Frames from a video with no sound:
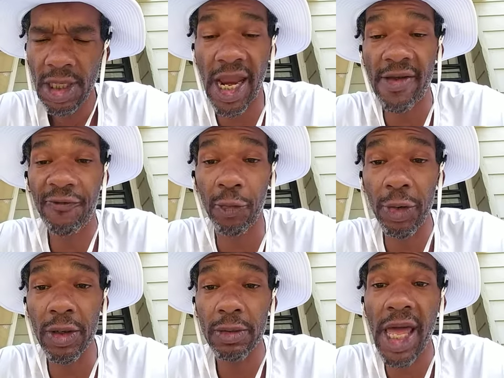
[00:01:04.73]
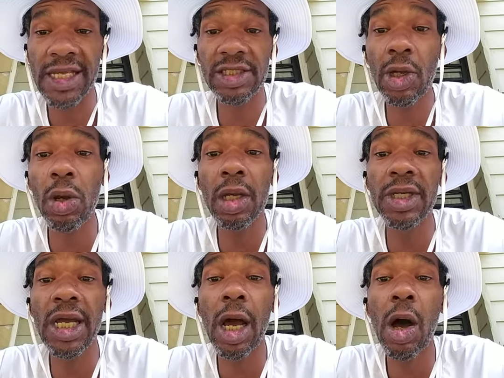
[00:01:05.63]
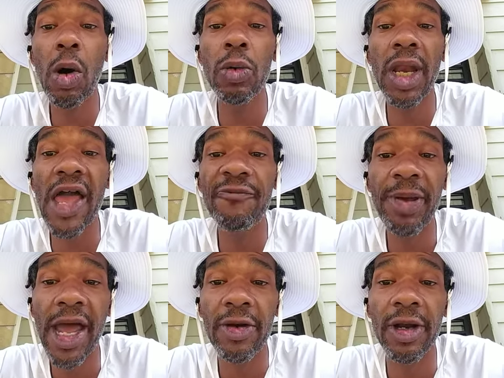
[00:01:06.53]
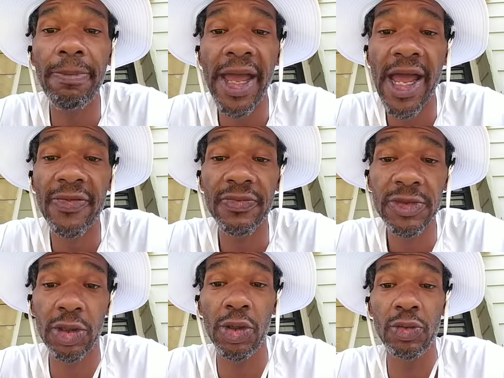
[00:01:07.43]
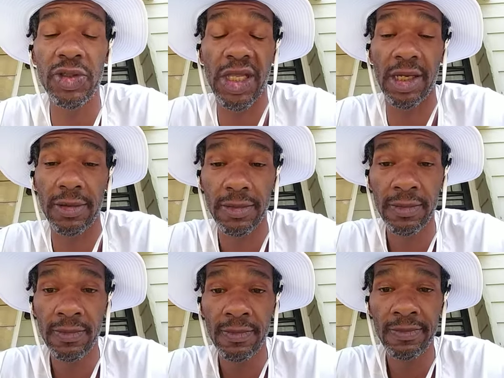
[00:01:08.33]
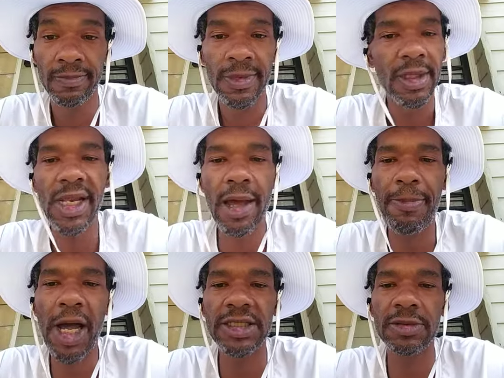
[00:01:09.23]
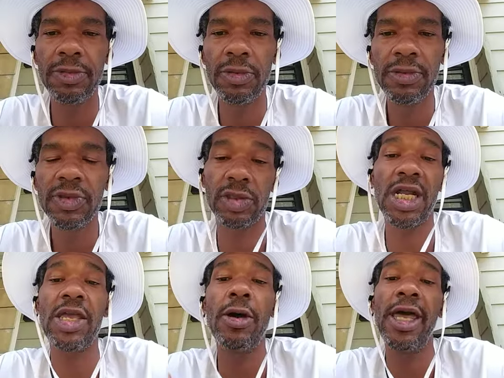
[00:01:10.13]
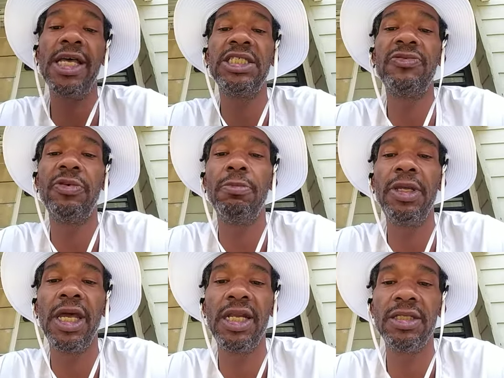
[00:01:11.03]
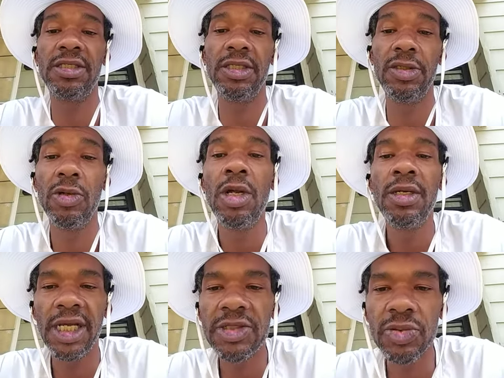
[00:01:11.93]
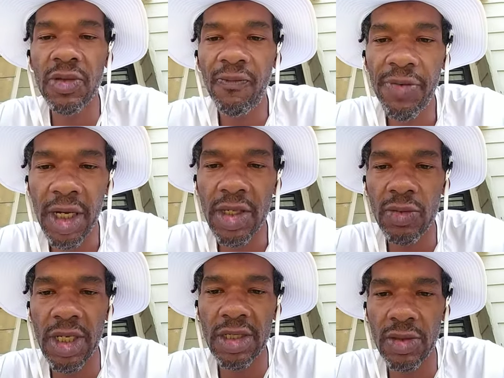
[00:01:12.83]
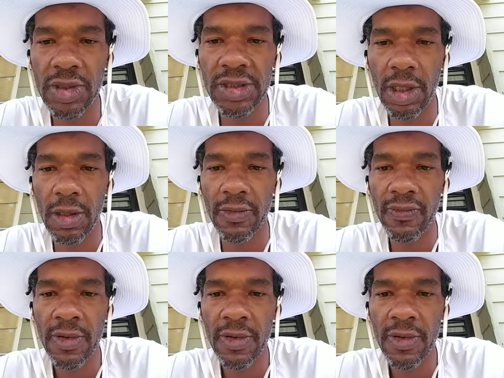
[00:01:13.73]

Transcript: Like for real. Like stole a nigga whole life pattern and path. So you think. Not possible. So now your ass is finna be handed to you. That's what the fuck you getting you deserve.